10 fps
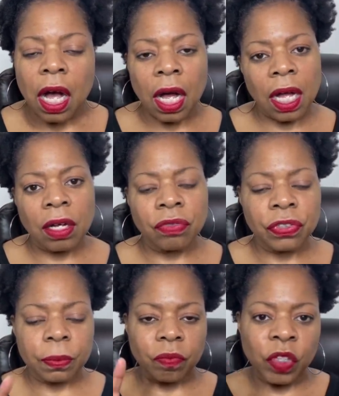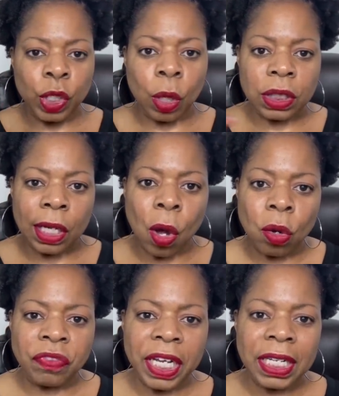of, you know, the
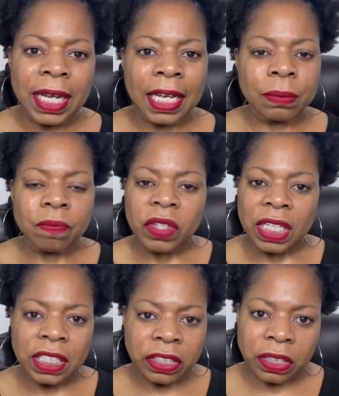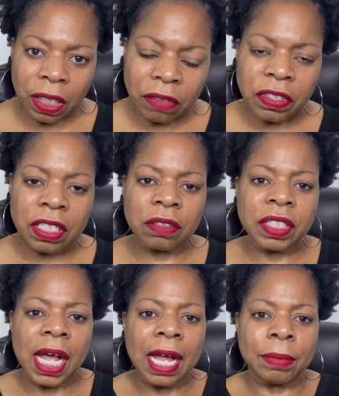COVID, and he served enough
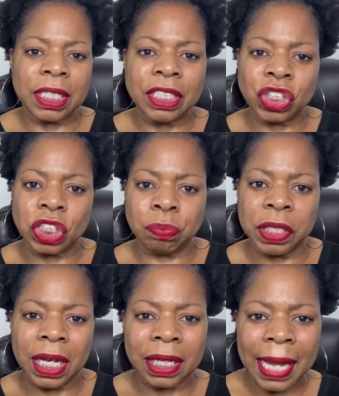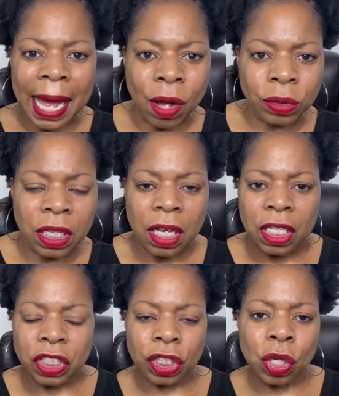time, and he should be allowed
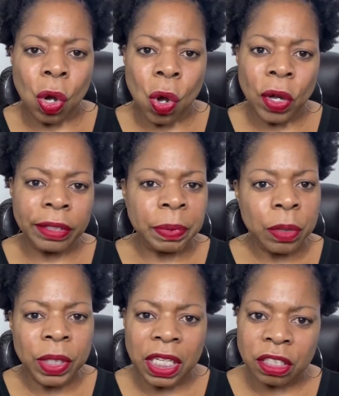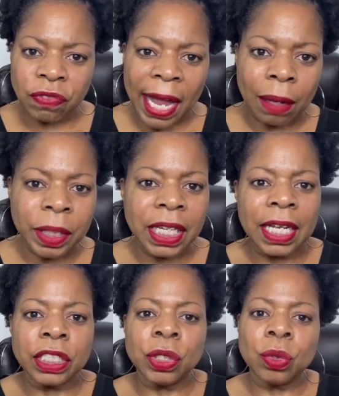to go and be with his family
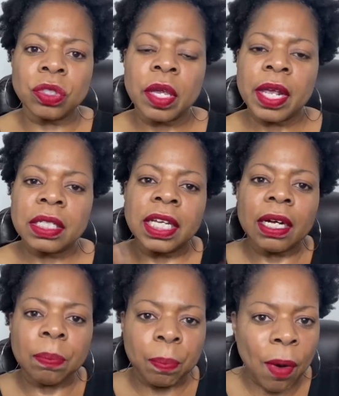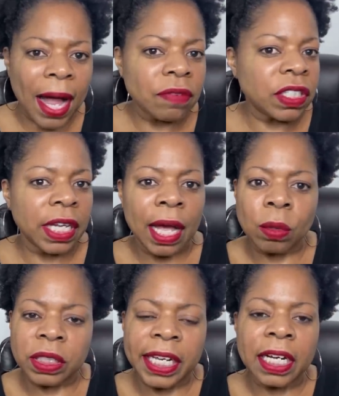and use their private
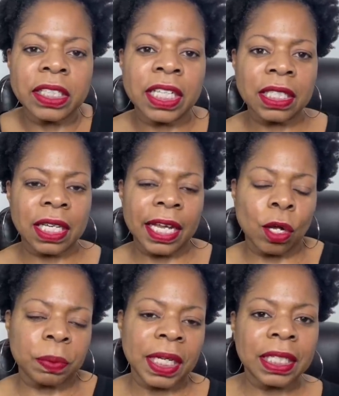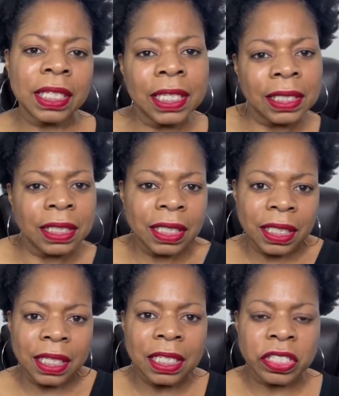health care to get the help that he
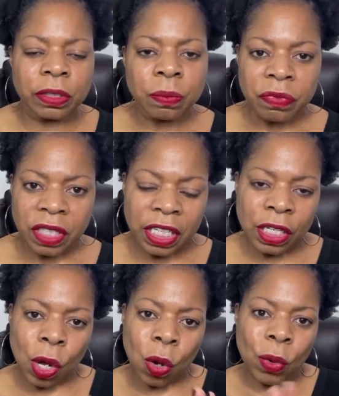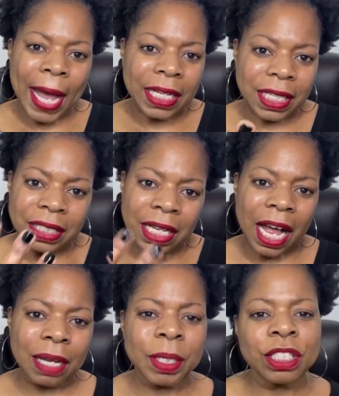needs. And, you know, at this
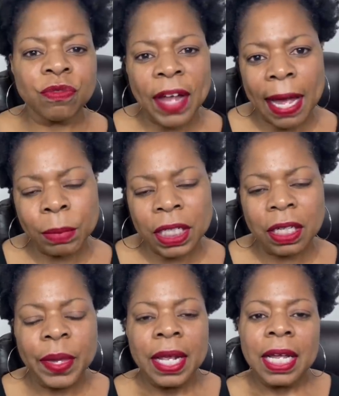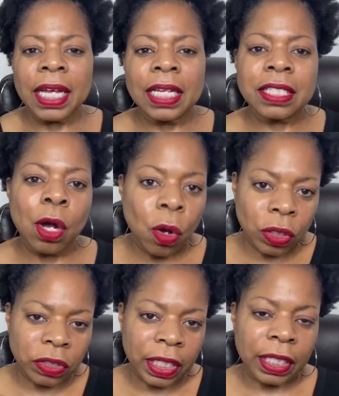time, his family is, hold
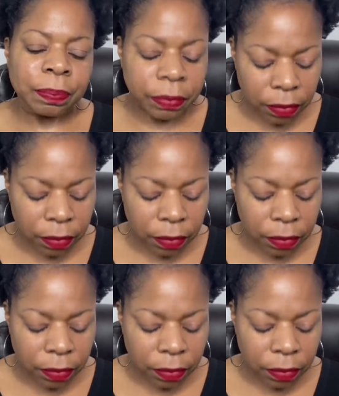on a second.